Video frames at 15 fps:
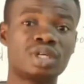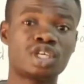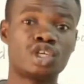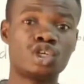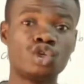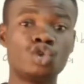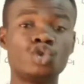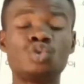
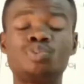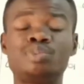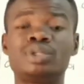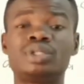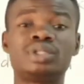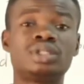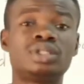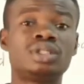cube,
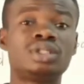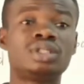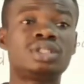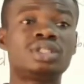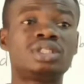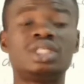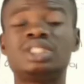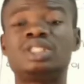
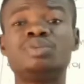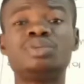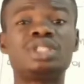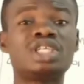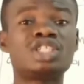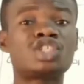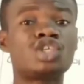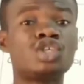
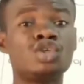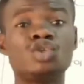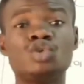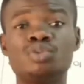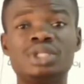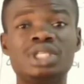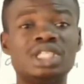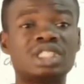centimeters
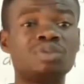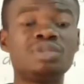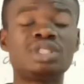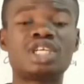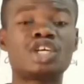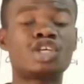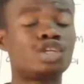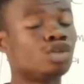cube,
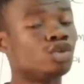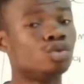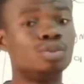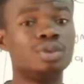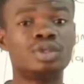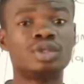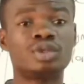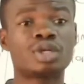decimeter cube.
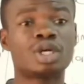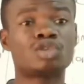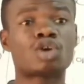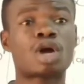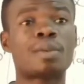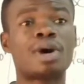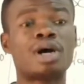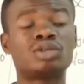We can
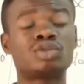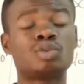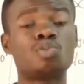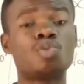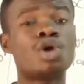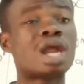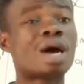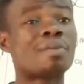talk about
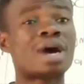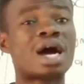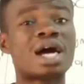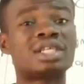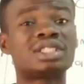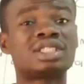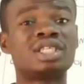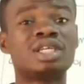molar
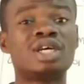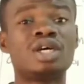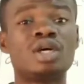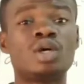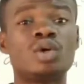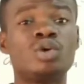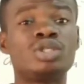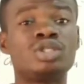mass,
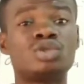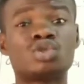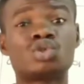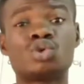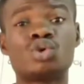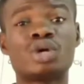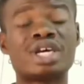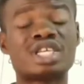which is
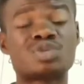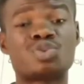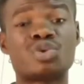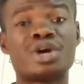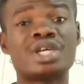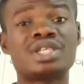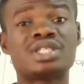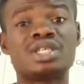also
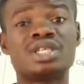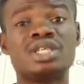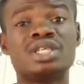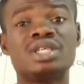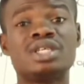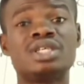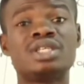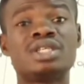expressed
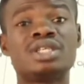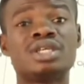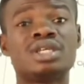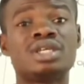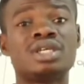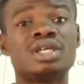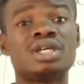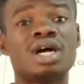in,
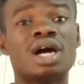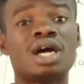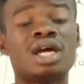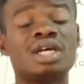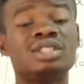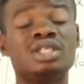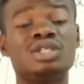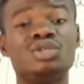
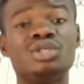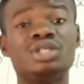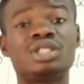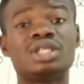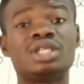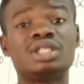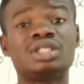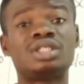that's the unit
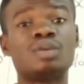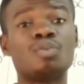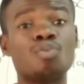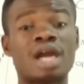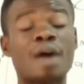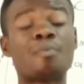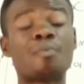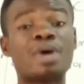is
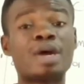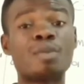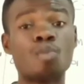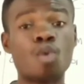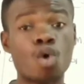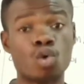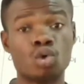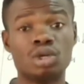gram per
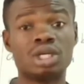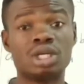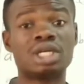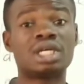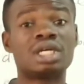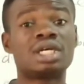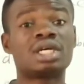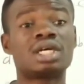mole.
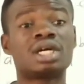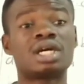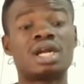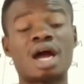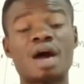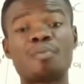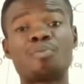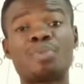
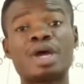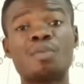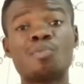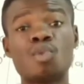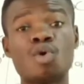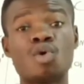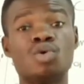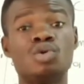Gram per
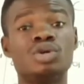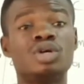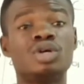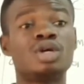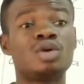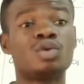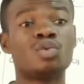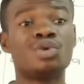mole.
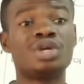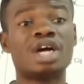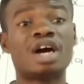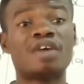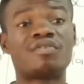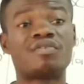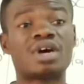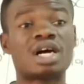We
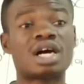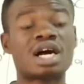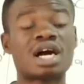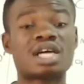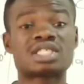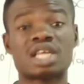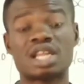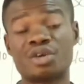have
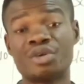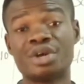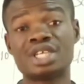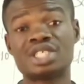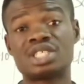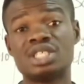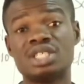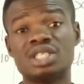
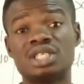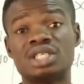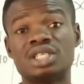acceleration,